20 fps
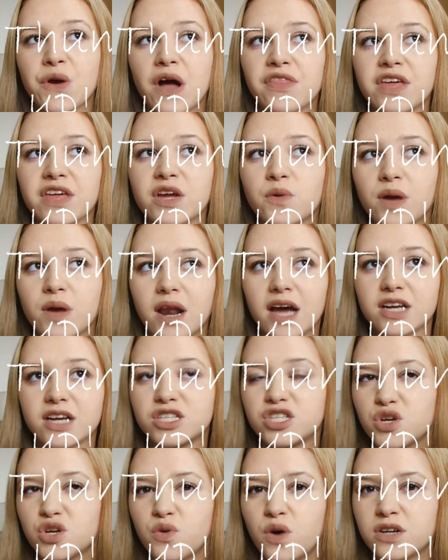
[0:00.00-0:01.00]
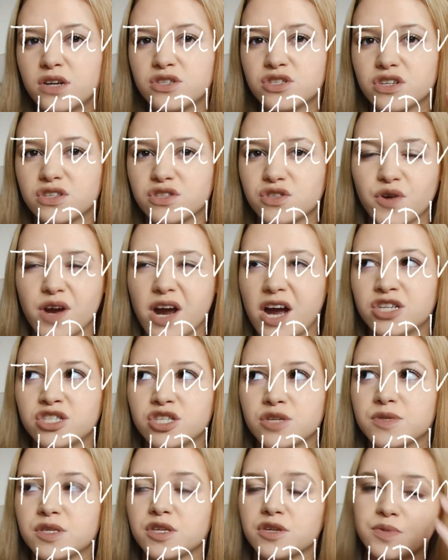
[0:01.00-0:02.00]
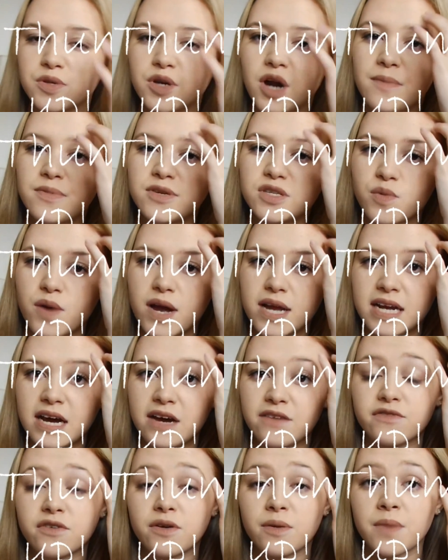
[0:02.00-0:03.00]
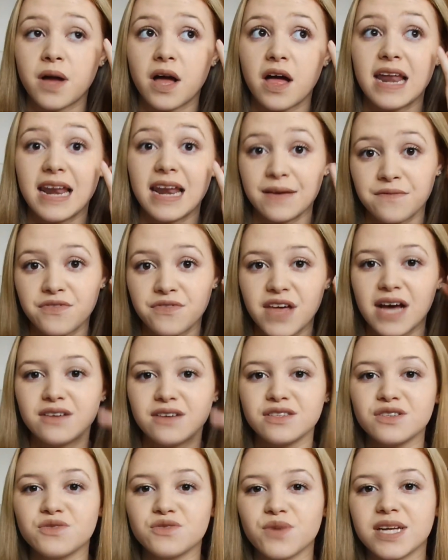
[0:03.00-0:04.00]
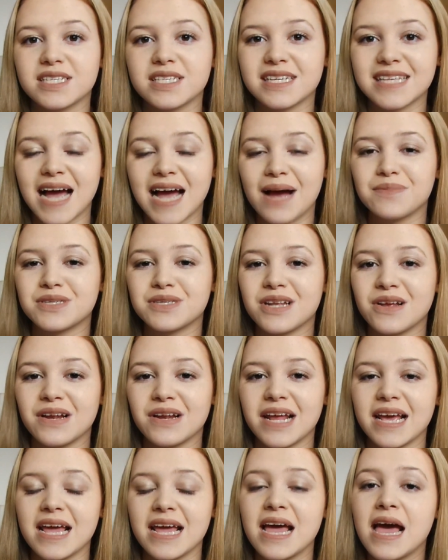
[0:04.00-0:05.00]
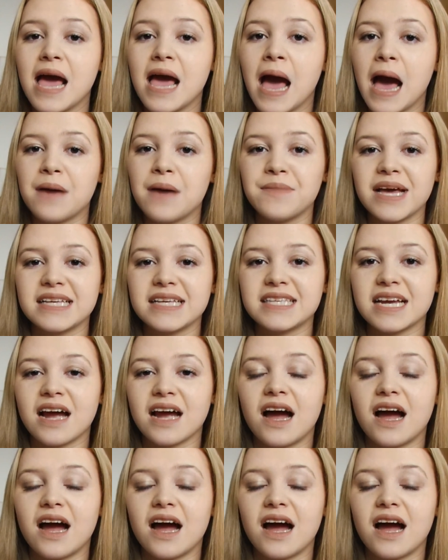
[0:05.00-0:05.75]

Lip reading: I think we're like 200, 300 subscribers away now from 11,000, which is absolutely amazing.